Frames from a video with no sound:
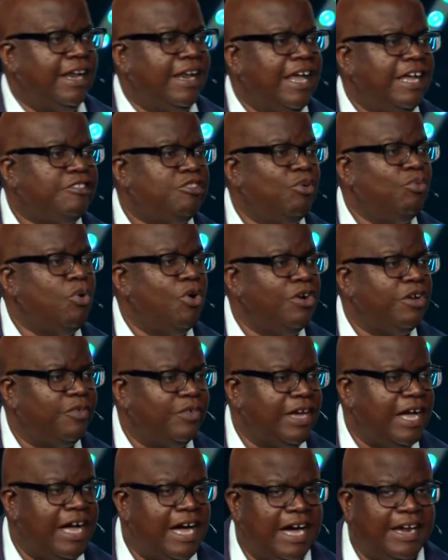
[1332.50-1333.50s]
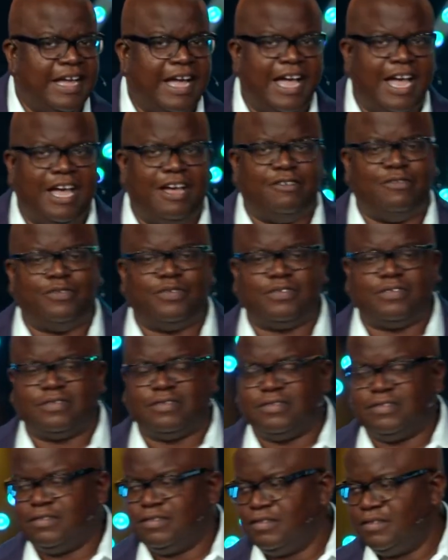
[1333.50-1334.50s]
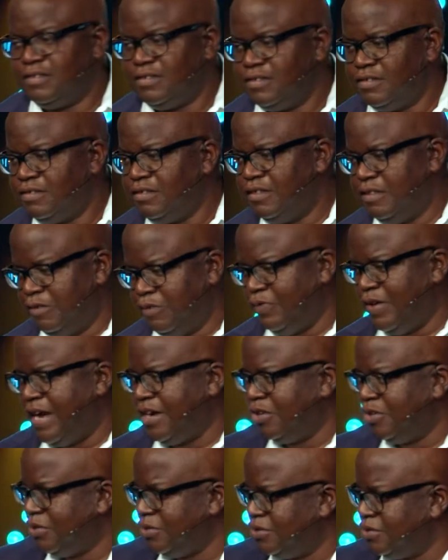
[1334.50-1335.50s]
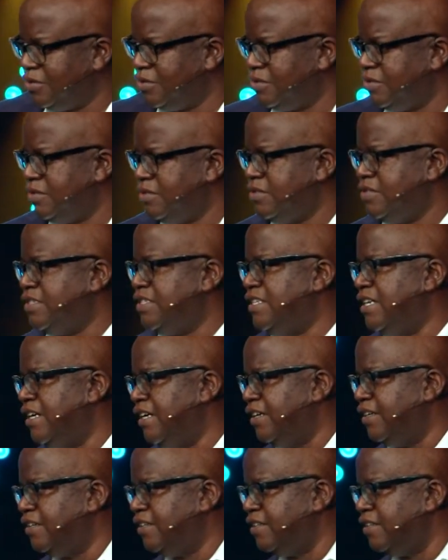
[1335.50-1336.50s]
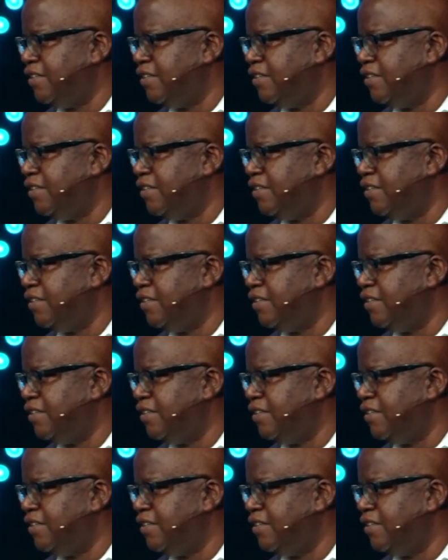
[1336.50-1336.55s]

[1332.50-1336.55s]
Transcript: Let the word of God have the final say.